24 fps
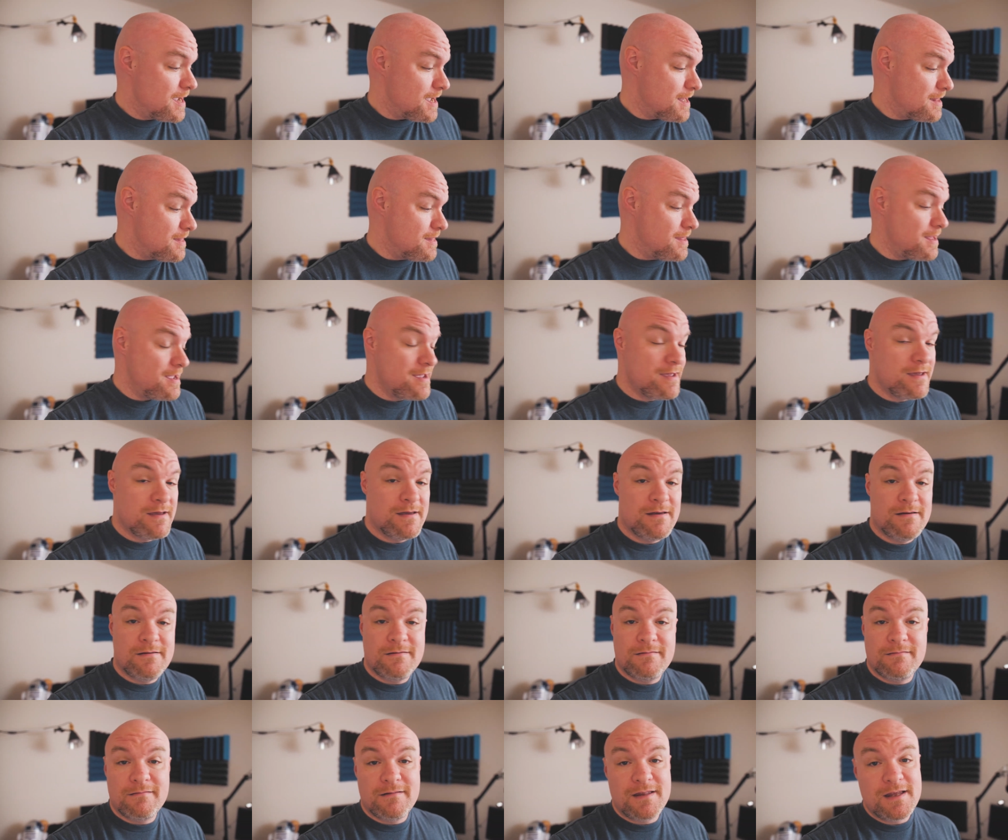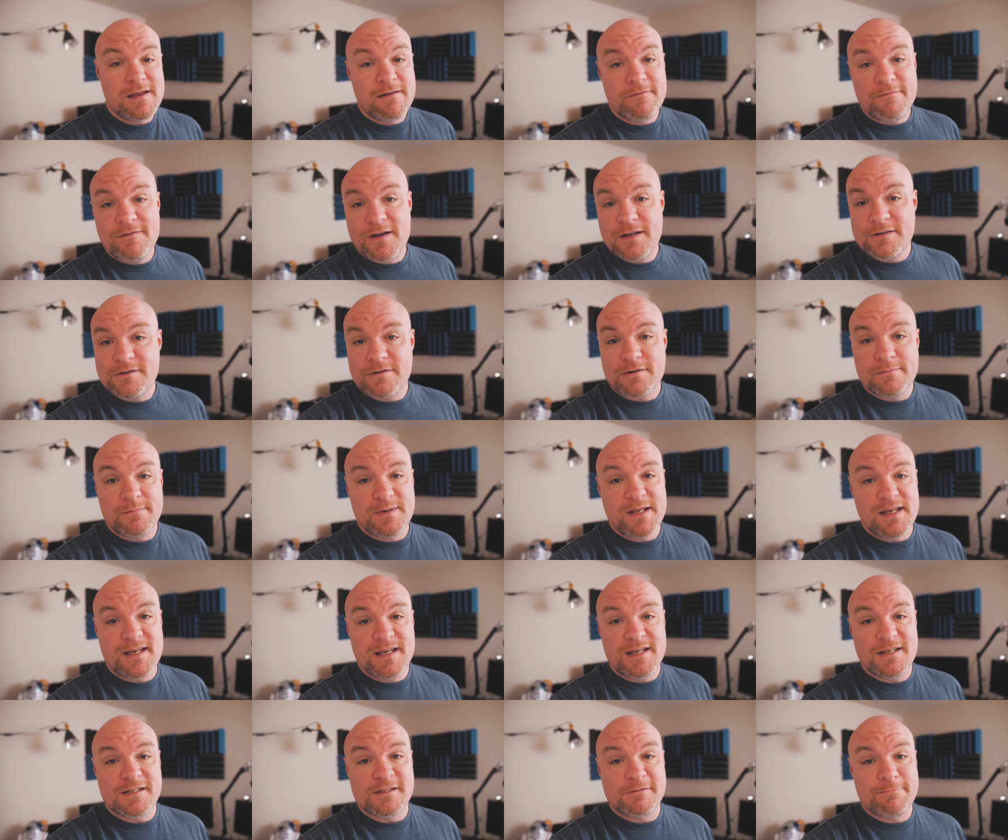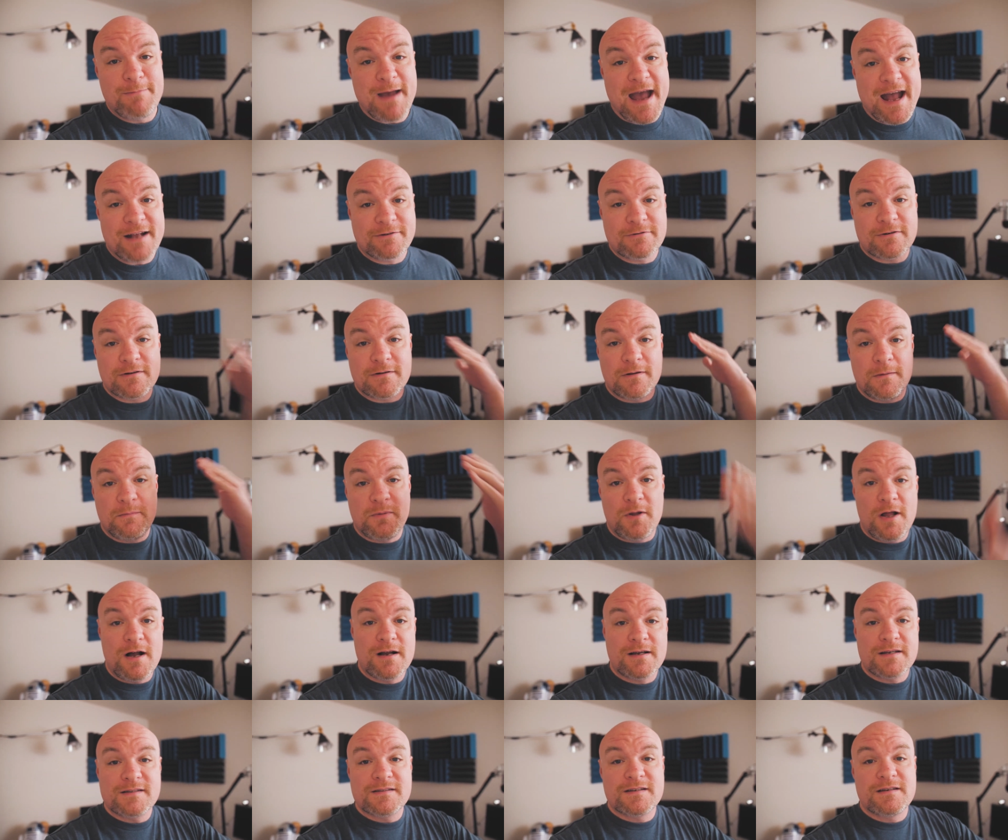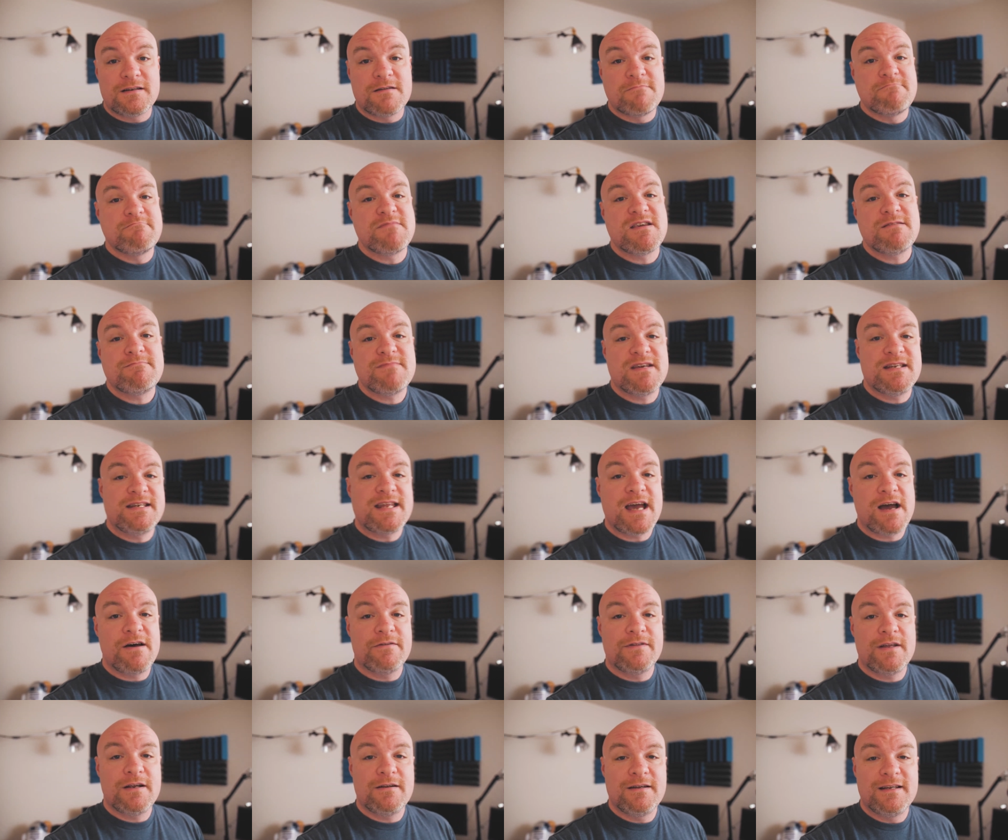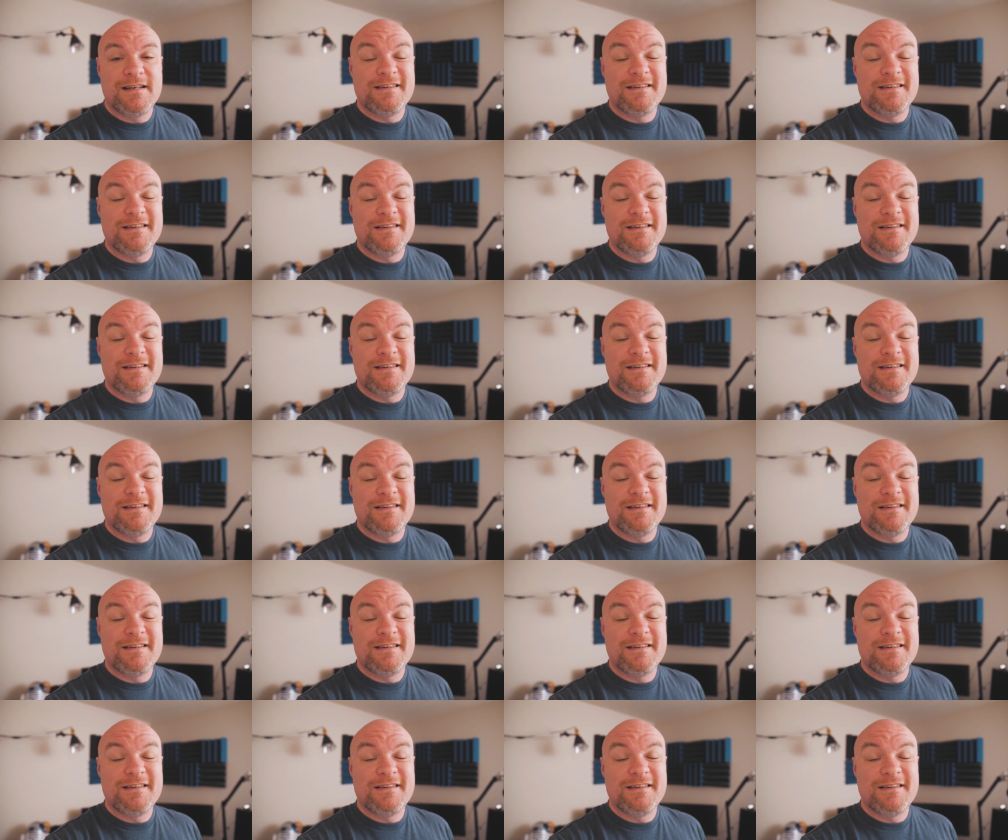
And then the adventure begins. Patrick LeBlanc is going to meet me down there.